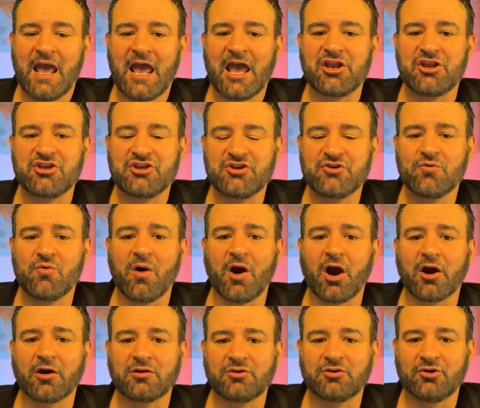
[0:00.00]
and you
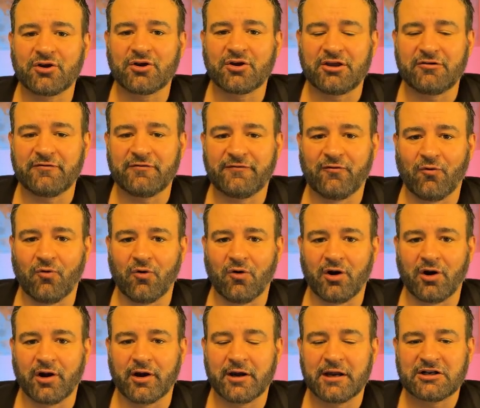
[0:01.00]
are looking
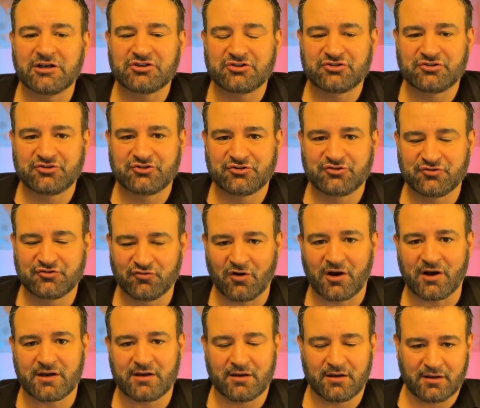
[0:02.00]
for
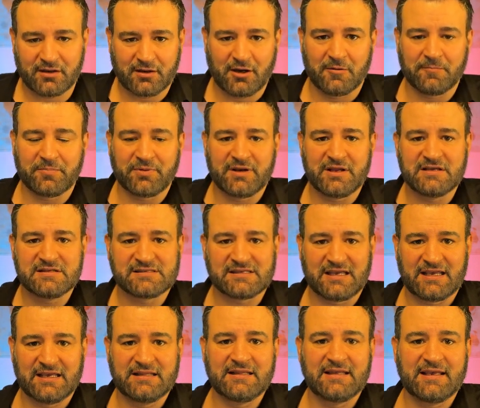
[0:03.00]
truck companies
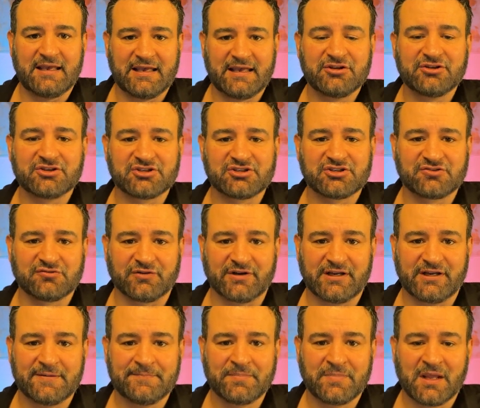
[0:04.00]
in the
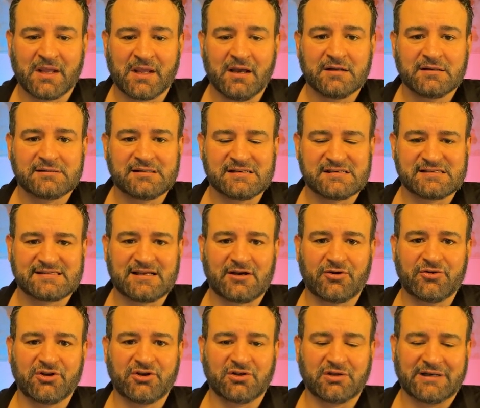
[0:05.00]
industry to
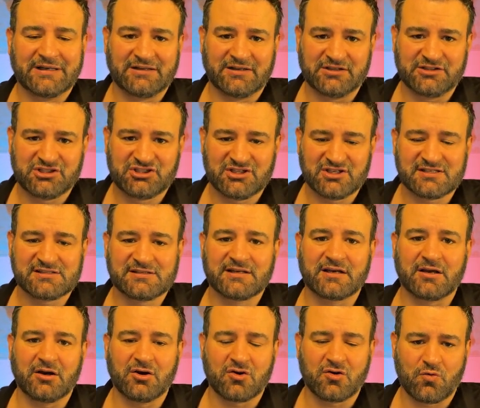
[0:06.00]
sell your
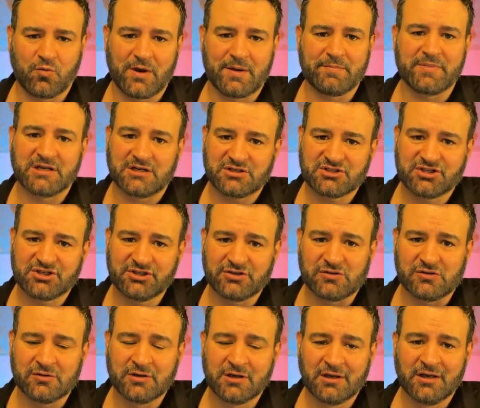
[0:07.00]
logistic equipment
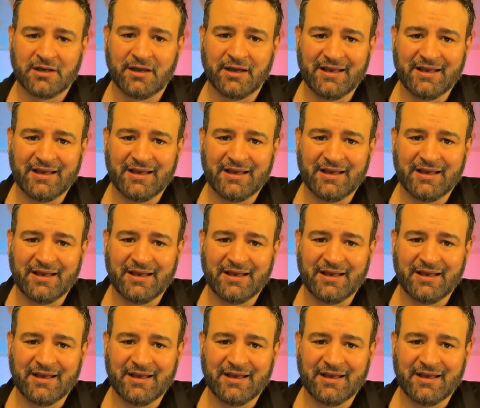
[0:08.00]
to,